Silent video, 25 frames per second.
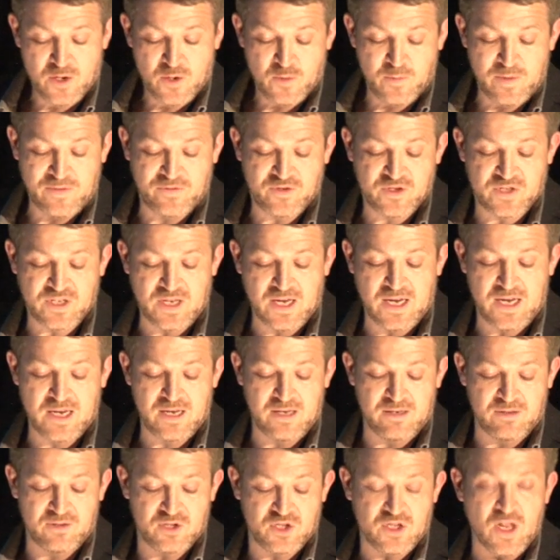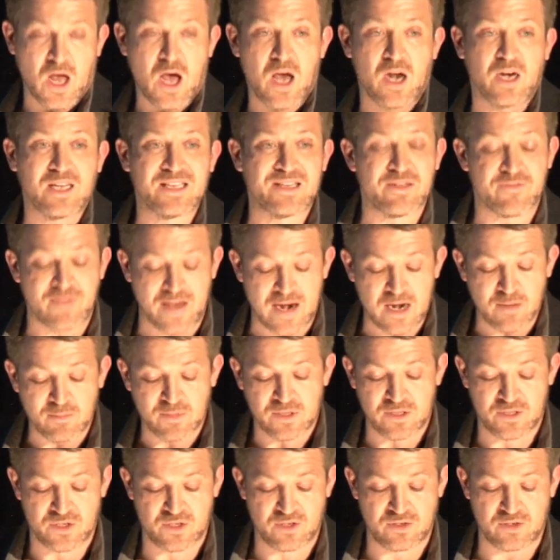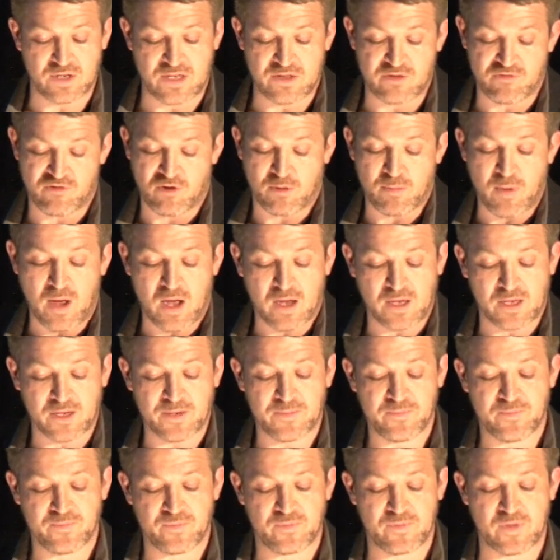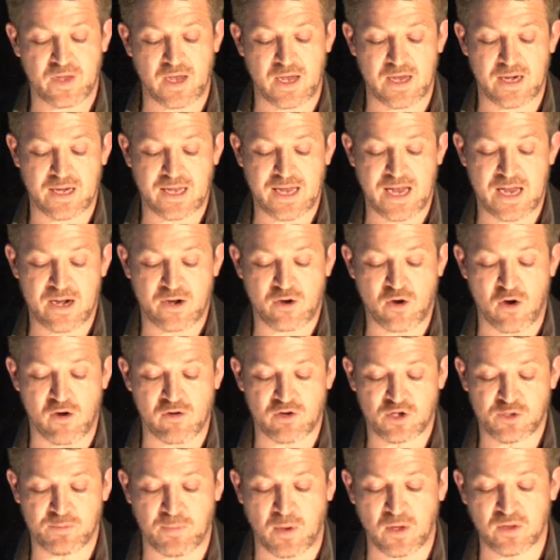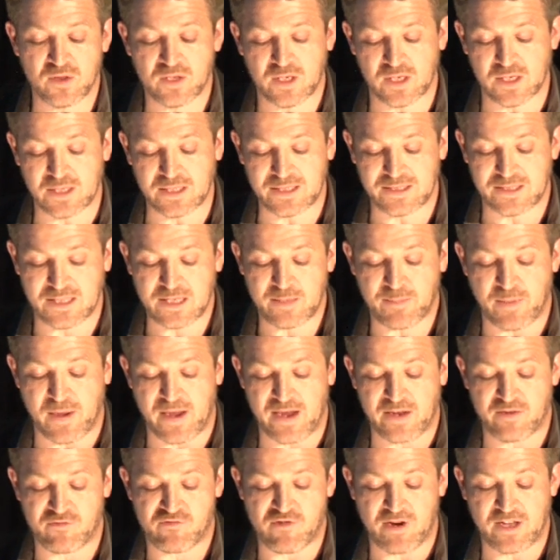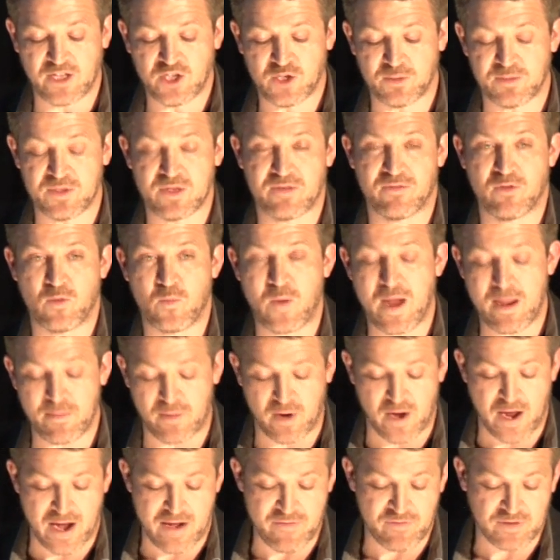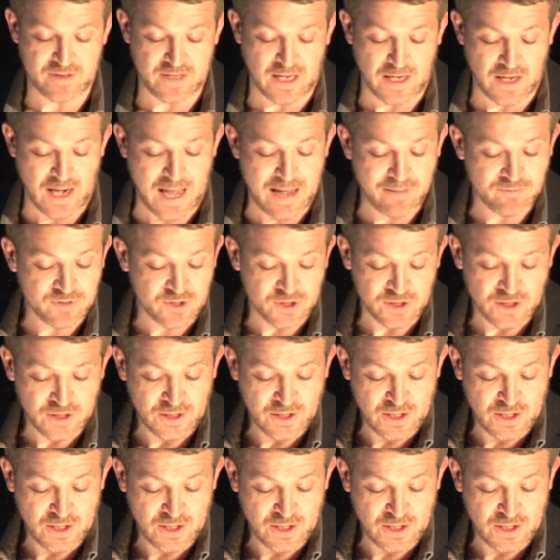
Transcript: we've seen startling developments in the drug market and a kind of correspondingly deeper entrenchment of the web in our everyday lives.